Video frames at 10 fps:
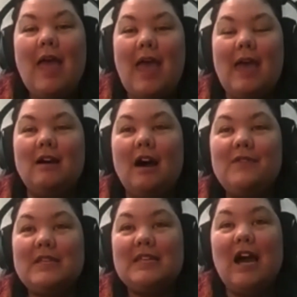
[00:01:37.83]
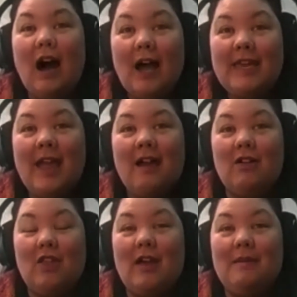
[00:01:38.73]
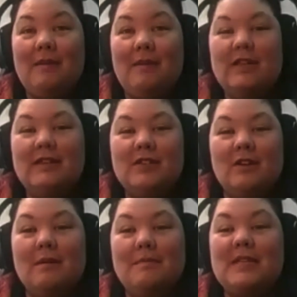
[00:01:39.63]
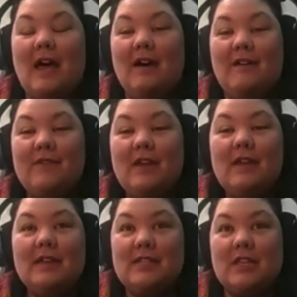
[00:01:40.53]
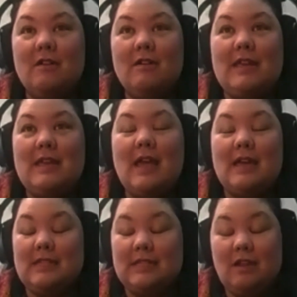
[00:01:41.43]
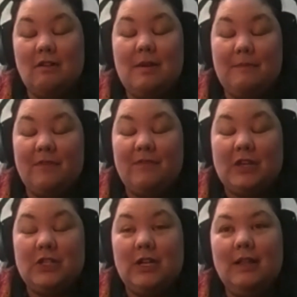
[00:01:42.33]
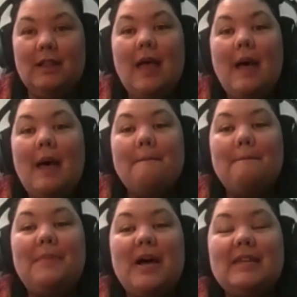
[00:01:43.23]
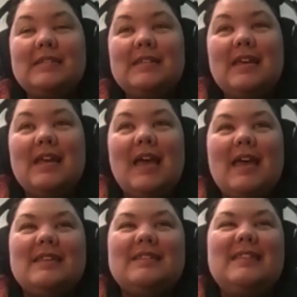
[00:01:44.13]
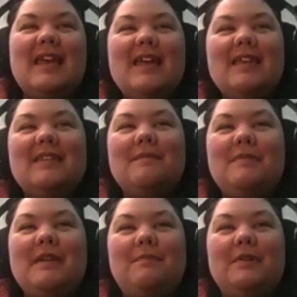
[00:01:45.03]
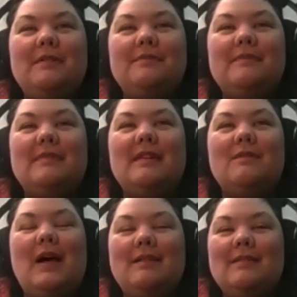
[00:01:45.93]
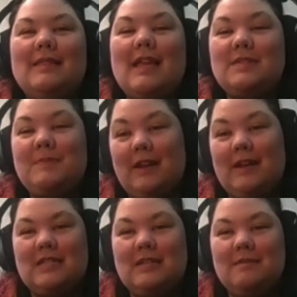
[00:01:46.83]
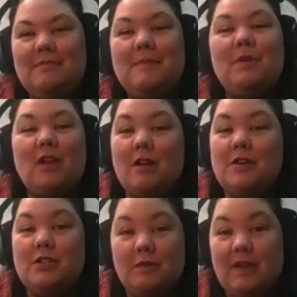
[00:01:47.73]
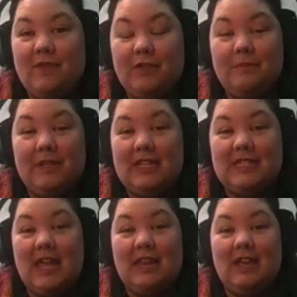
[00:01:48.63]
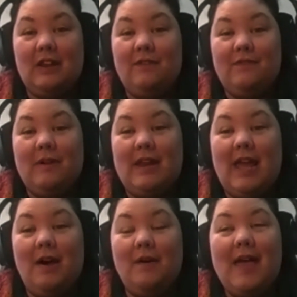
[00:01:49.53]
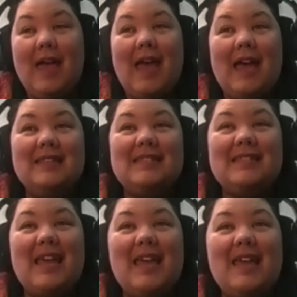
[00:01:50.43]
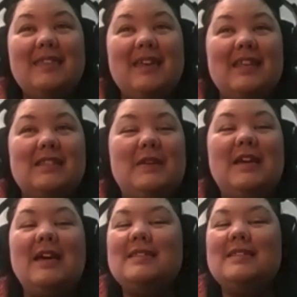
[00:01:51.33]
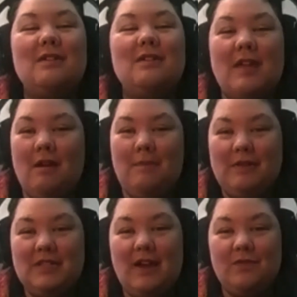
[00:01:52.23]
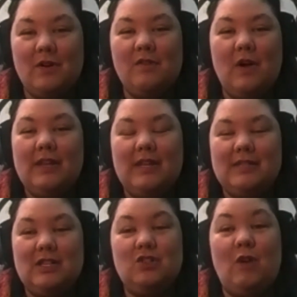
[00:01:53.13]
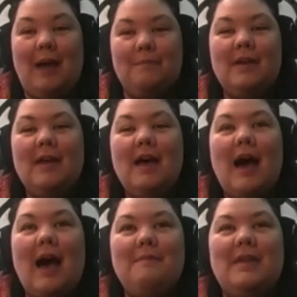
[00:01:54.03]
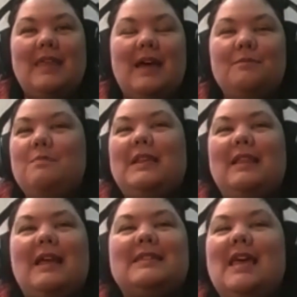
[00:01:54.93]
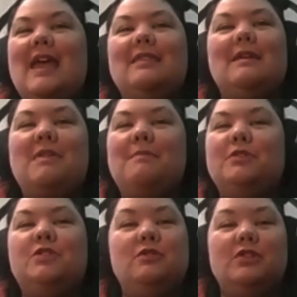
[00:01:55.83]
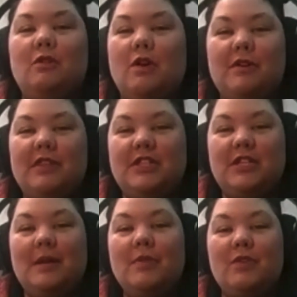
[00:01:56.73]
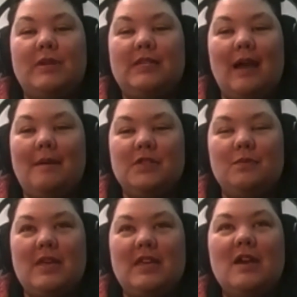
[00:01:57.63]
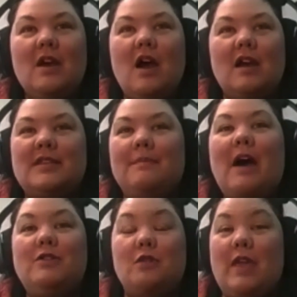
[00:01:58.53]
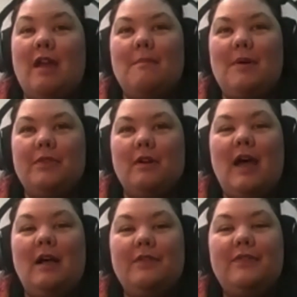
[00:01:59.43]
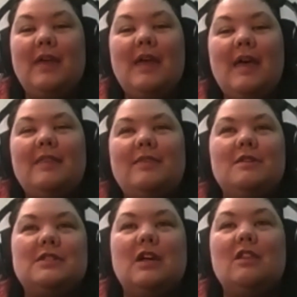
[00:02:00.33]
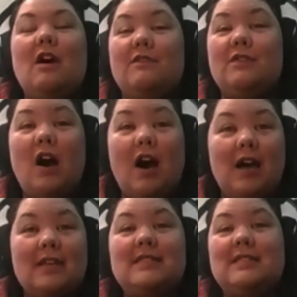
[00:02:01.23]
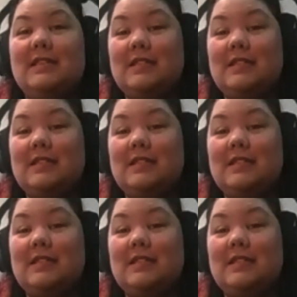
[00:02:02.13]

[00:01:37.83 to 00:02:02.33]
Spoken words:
And obviously, I care a lot about it in terms of security as a security professional. But saying that let's be honest, people aren't doing vulnerability scanning that often right now. And saying that it's because they don't care about software quality is a trap. I mean, that would be like saying that people who don't go to the gym 3 times a week somehow don't care about their health. There's a lot of costs and